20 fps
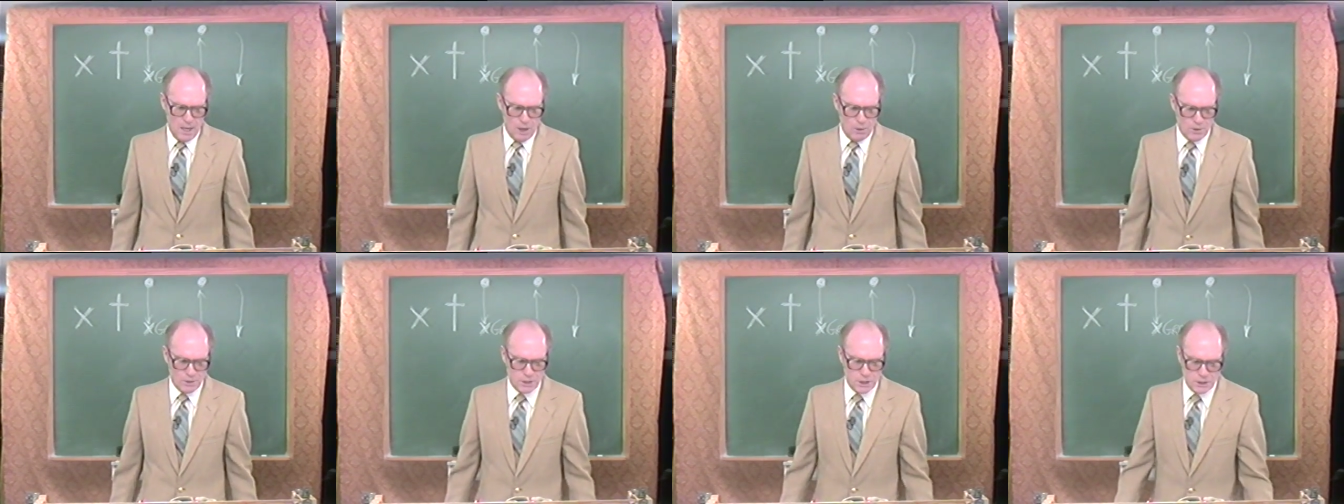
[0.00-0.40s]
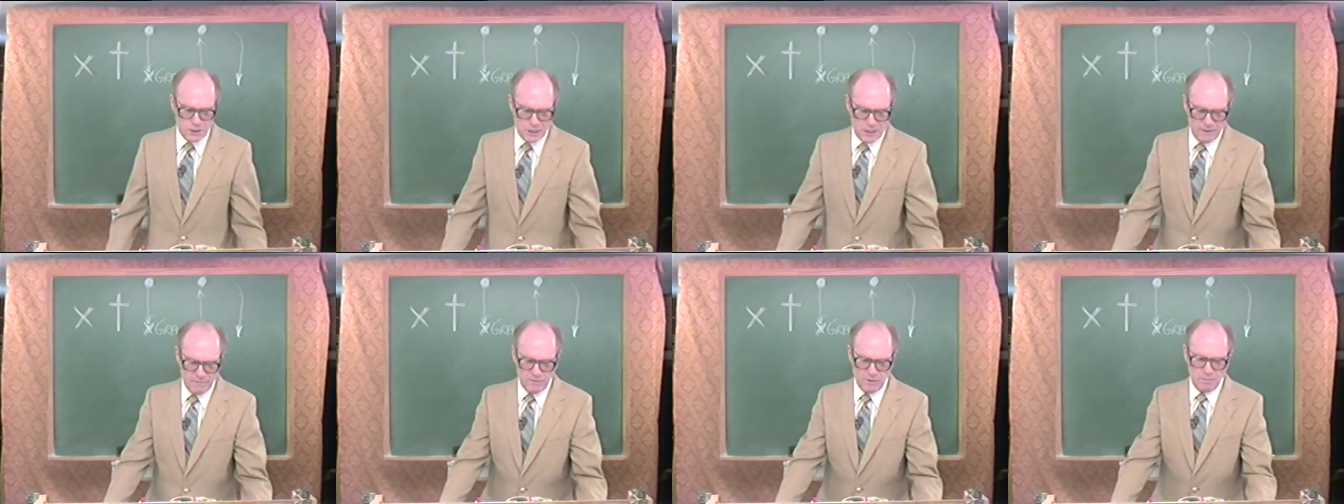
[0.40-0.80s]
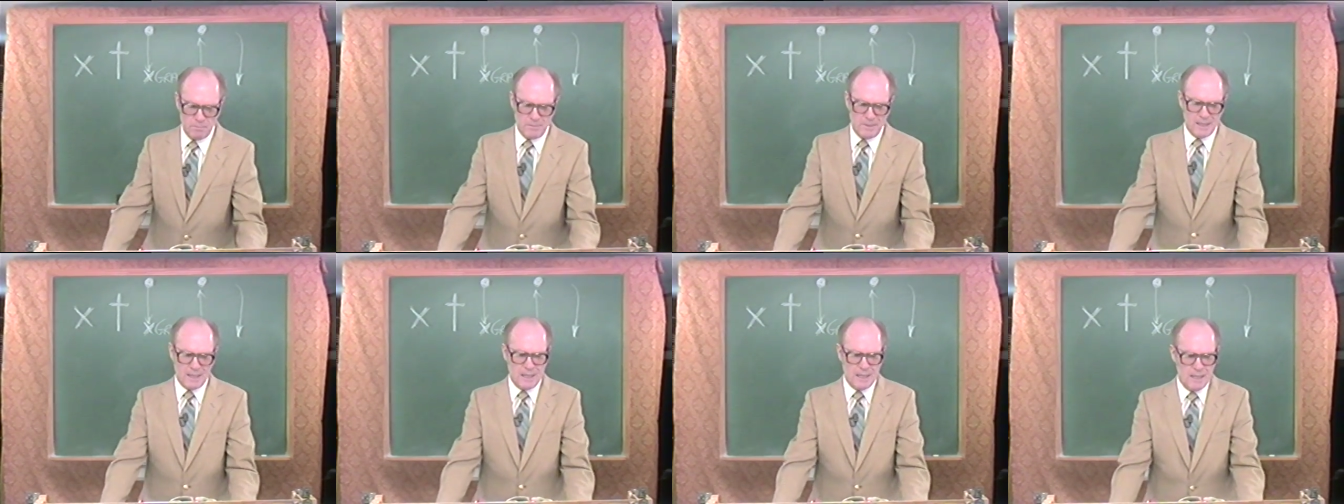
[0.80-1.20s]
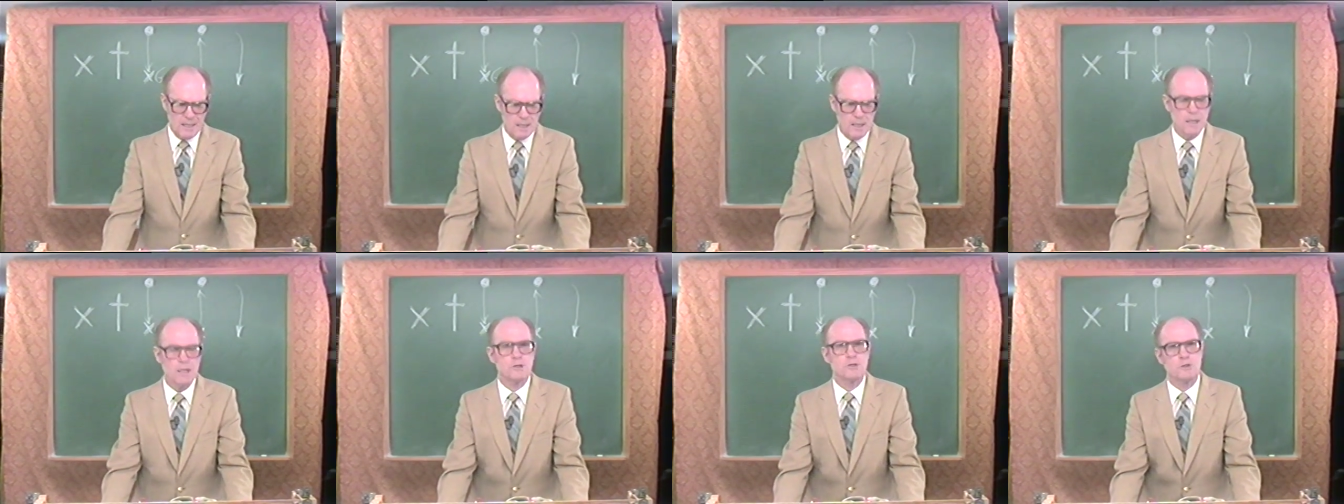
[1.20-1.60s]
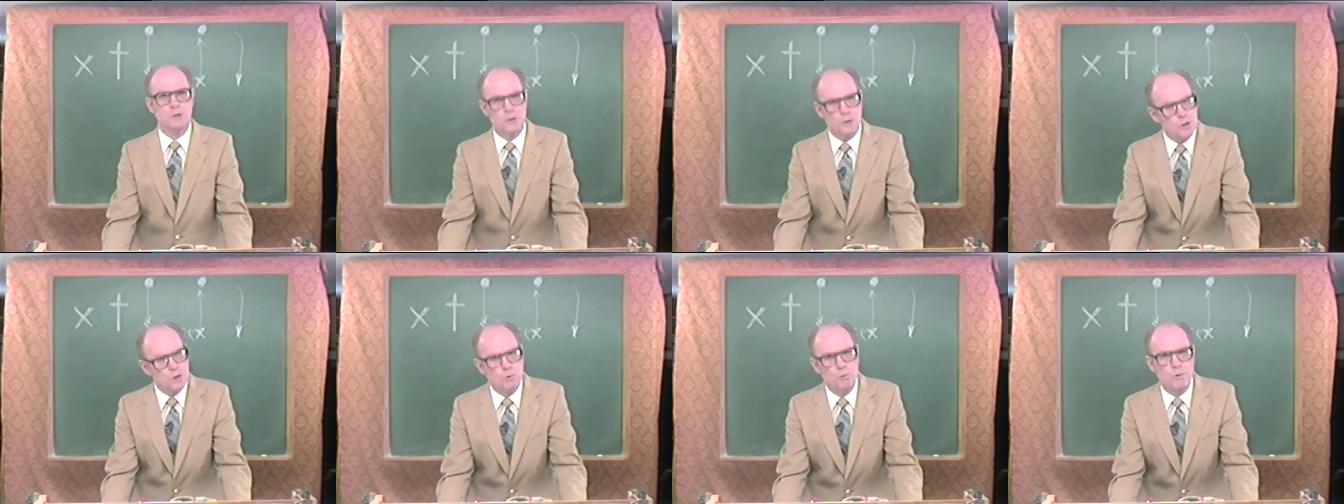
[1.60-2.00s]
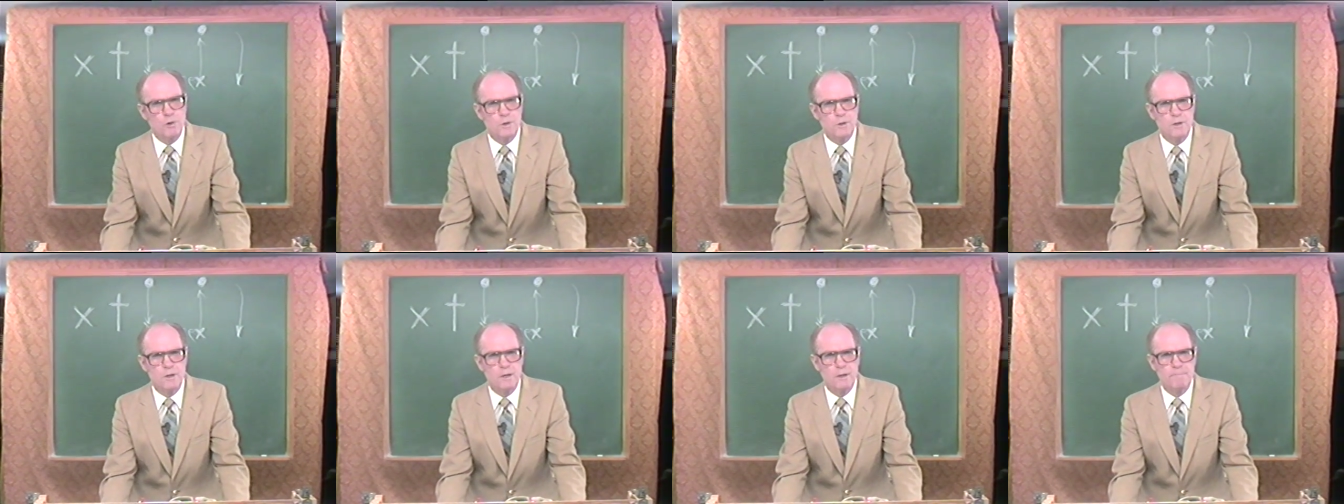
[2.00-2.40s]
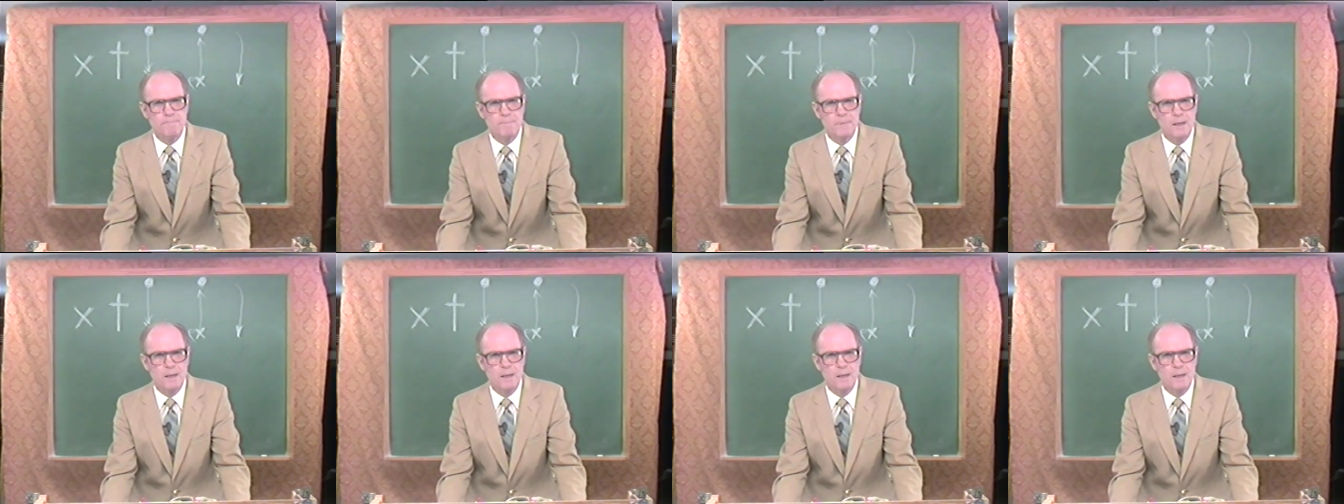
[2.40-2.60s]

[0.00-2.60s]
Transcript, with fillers: which is given me to youward.